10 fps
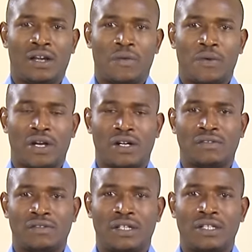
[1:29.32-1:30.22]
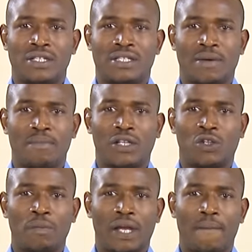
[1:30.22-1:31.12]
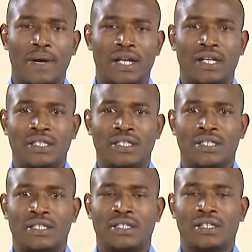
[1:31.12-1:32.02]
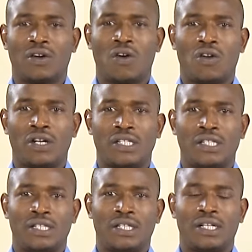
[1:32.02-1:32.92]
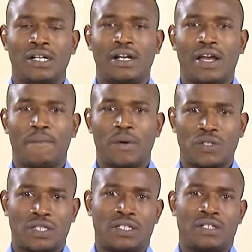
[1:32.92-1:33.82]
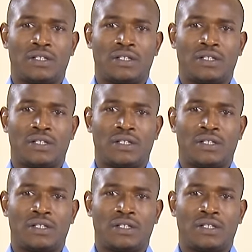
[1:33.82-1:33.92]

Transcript: we have subatomic magnets called dipoles.